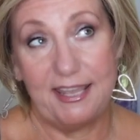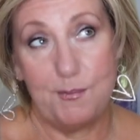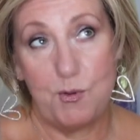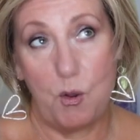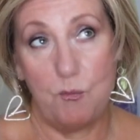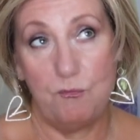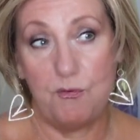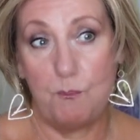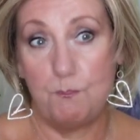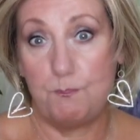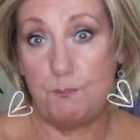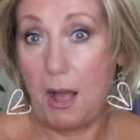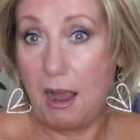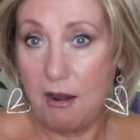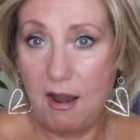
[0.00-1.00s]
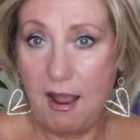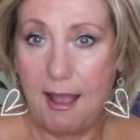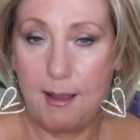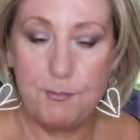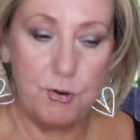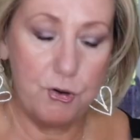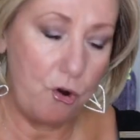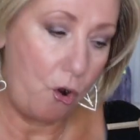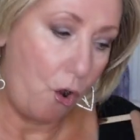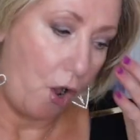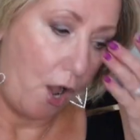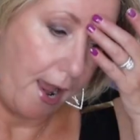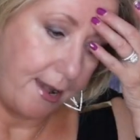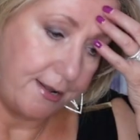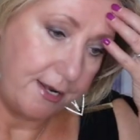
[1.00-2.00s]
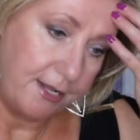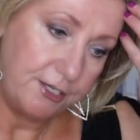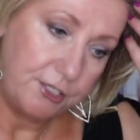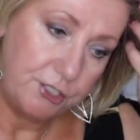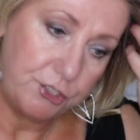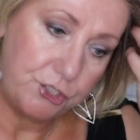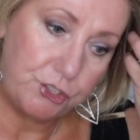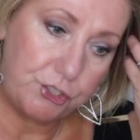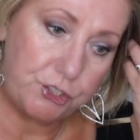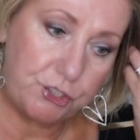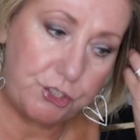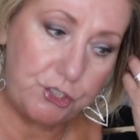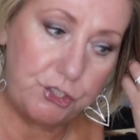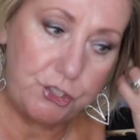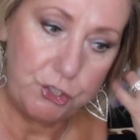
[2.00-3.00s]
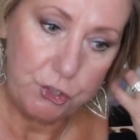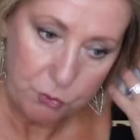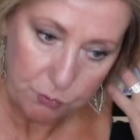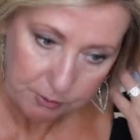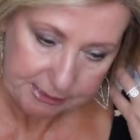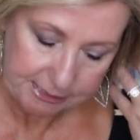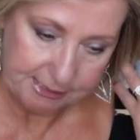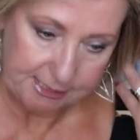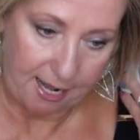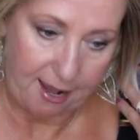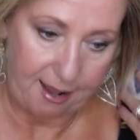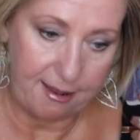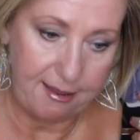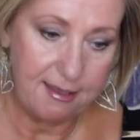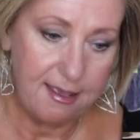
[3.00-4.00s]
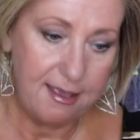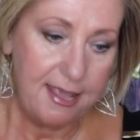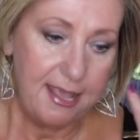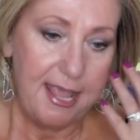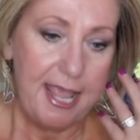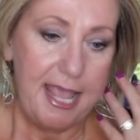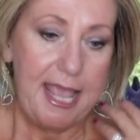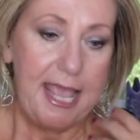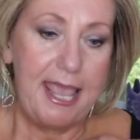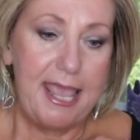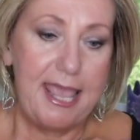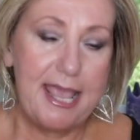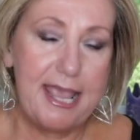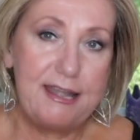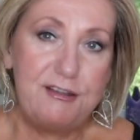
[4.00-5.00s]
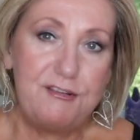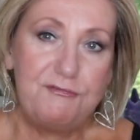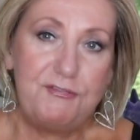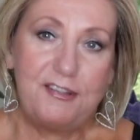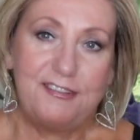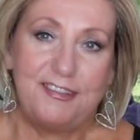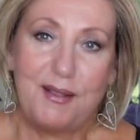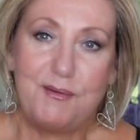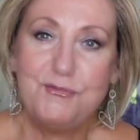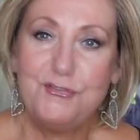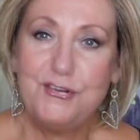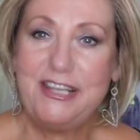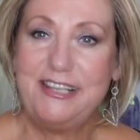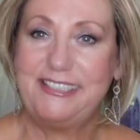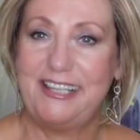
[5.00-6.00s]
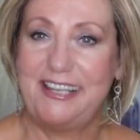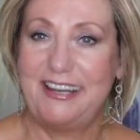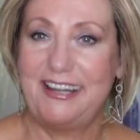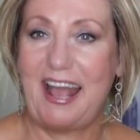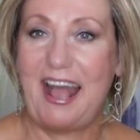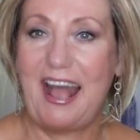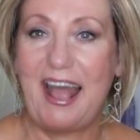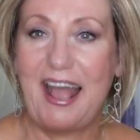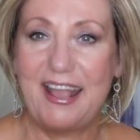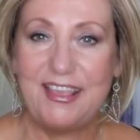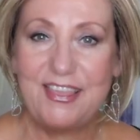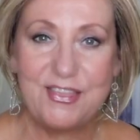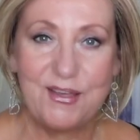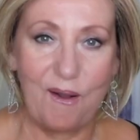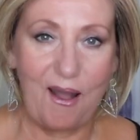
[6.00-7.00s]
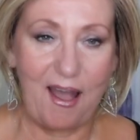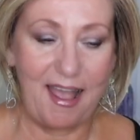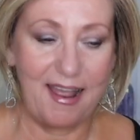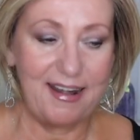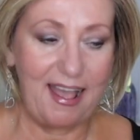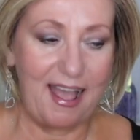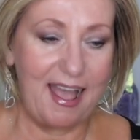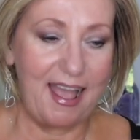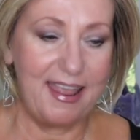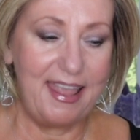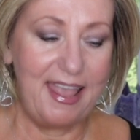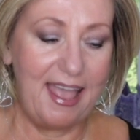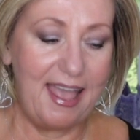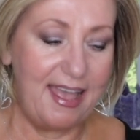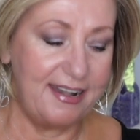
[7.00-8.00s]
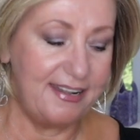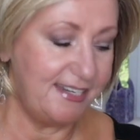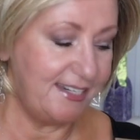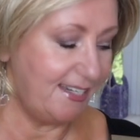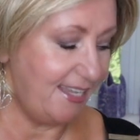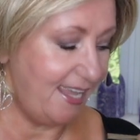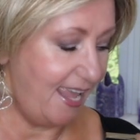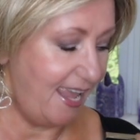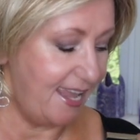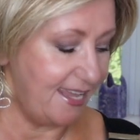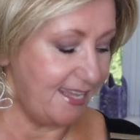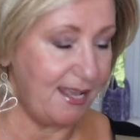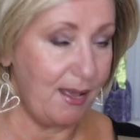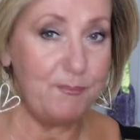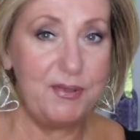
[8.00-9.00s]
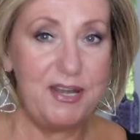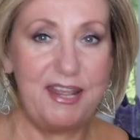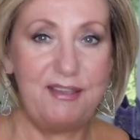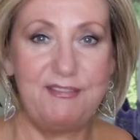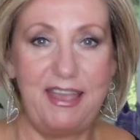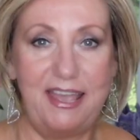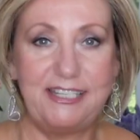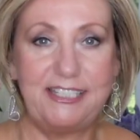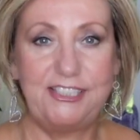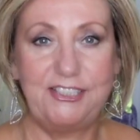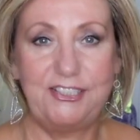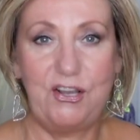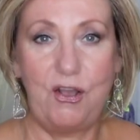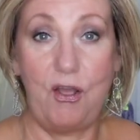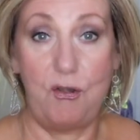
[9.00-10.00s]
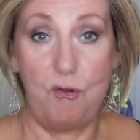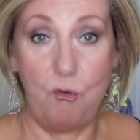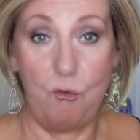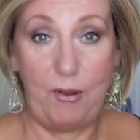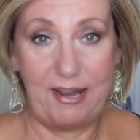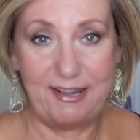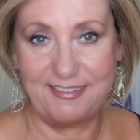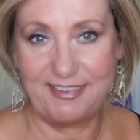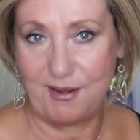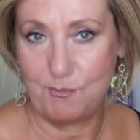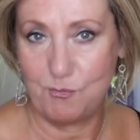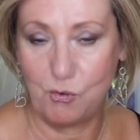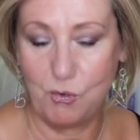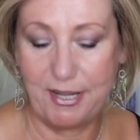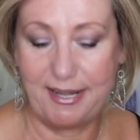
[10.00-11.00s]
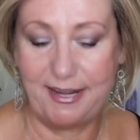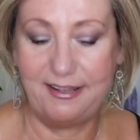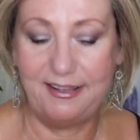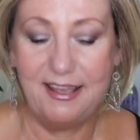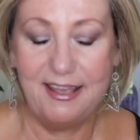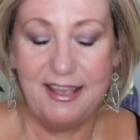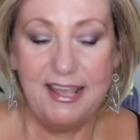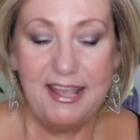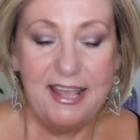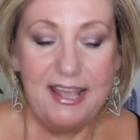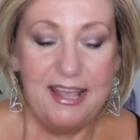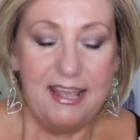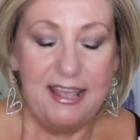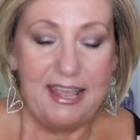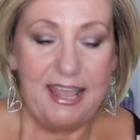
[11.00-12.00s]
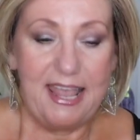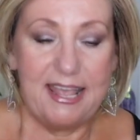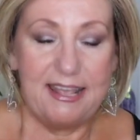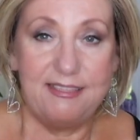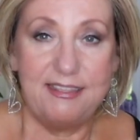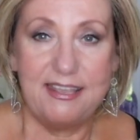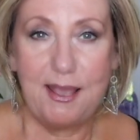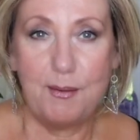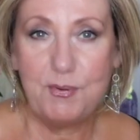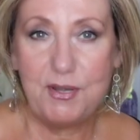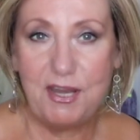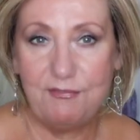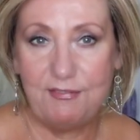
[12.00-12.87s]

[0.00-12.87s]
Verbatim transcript: came home from Bar Harbor on Tuesday and for some reason I thought I had a company event on Wednesday morning and the company